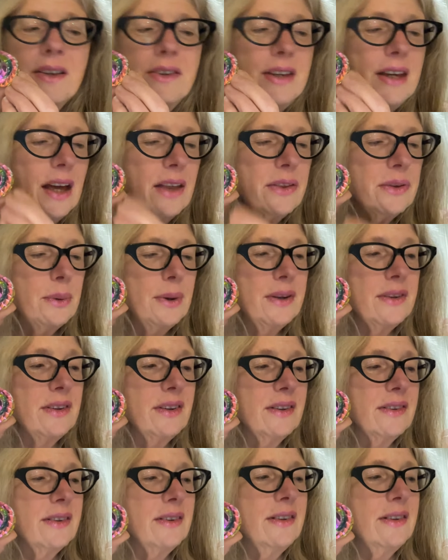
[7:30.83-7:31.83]
The other one
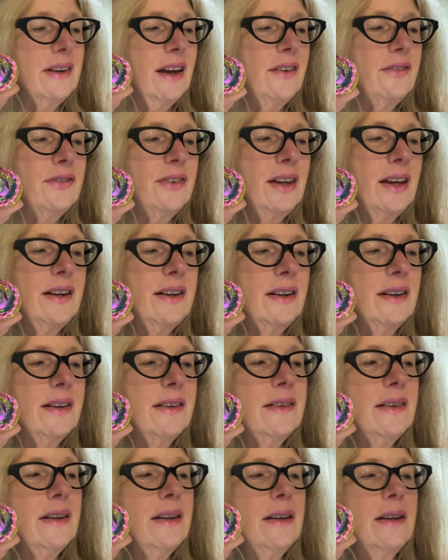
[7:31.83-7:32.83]
doesn't have that,
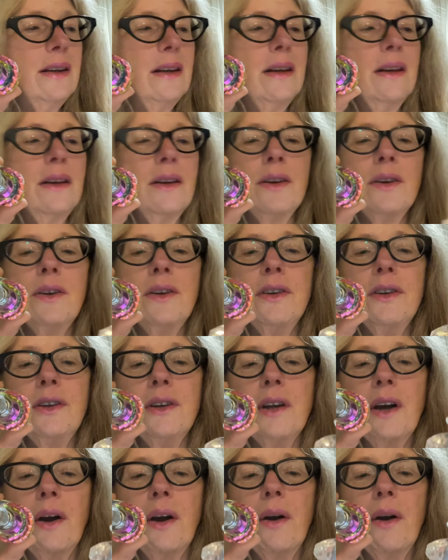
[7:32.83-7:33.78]
does it? No.